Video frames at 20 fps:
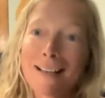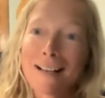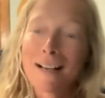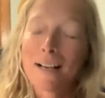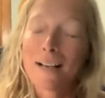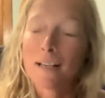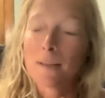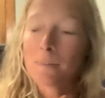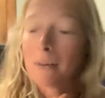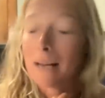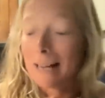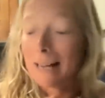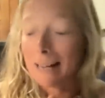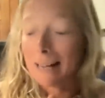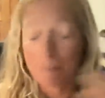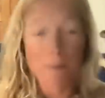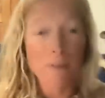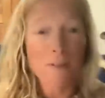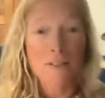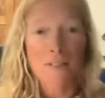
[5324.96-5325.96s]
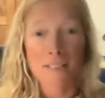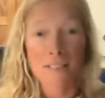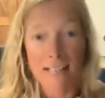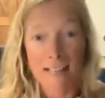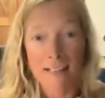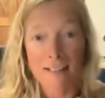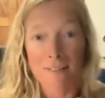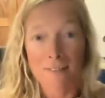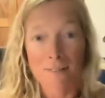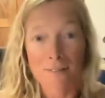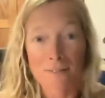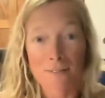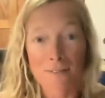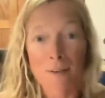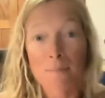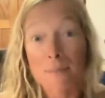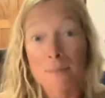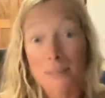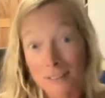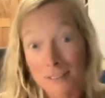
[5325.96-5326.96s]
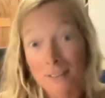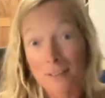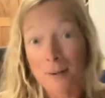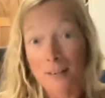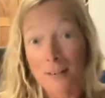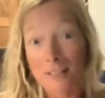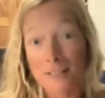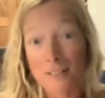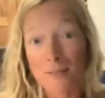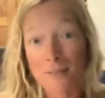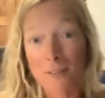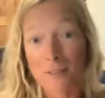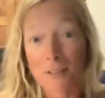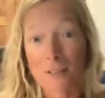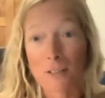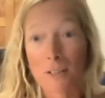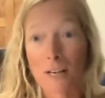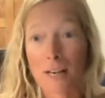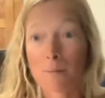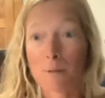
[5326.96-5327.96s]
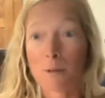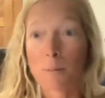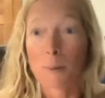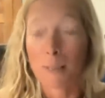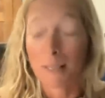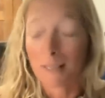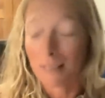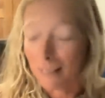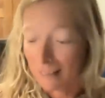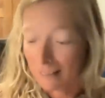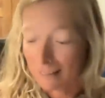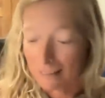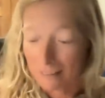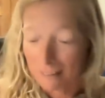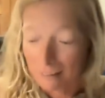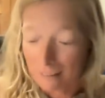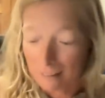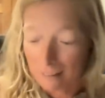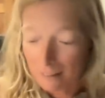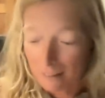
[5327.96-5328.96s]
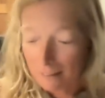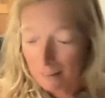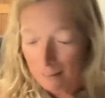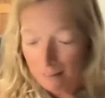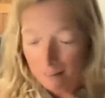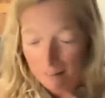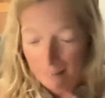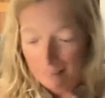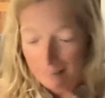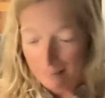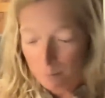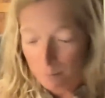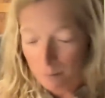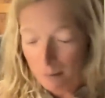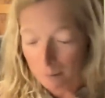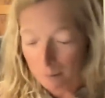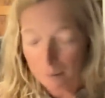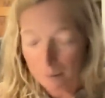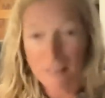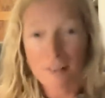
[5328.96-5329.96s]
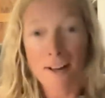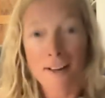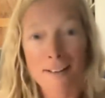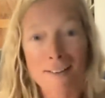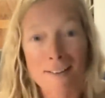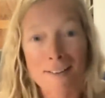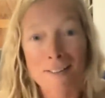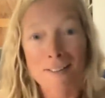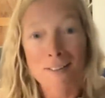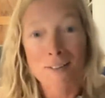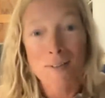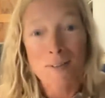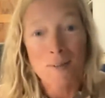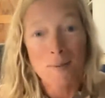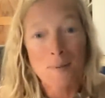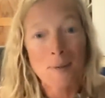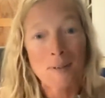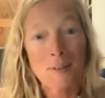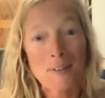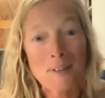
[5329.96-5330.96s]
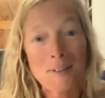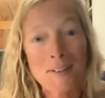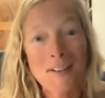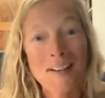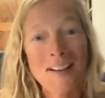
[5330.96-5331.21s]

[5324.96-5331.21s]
Um, I personally have a million questions for you, James, but I think that's probably not unusual.